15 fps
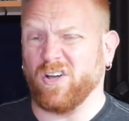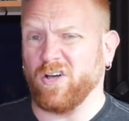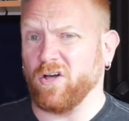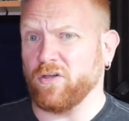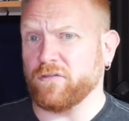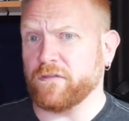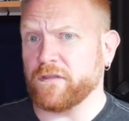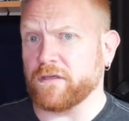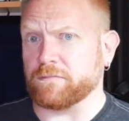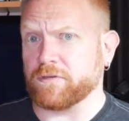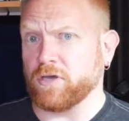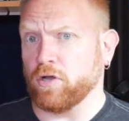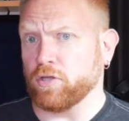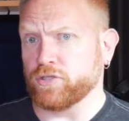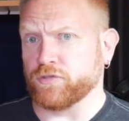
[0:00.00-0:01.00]
all the
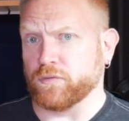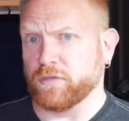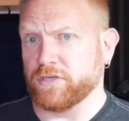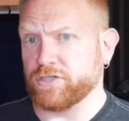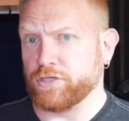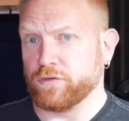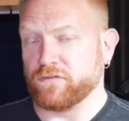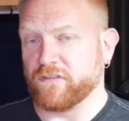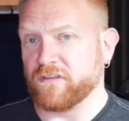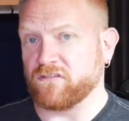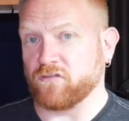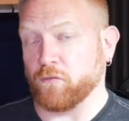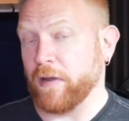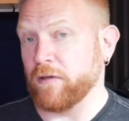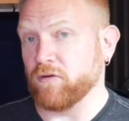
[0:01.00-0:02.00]
cultural issues that
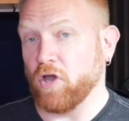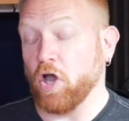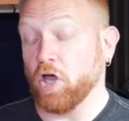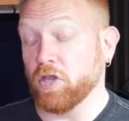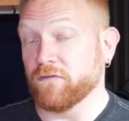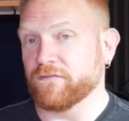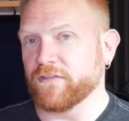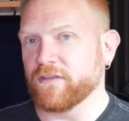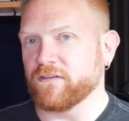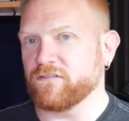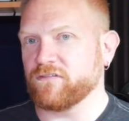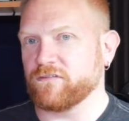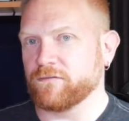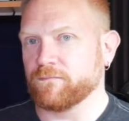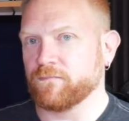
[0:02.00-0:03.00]
surround all of
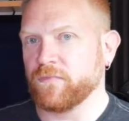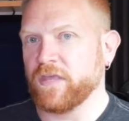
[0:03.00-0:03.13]
this.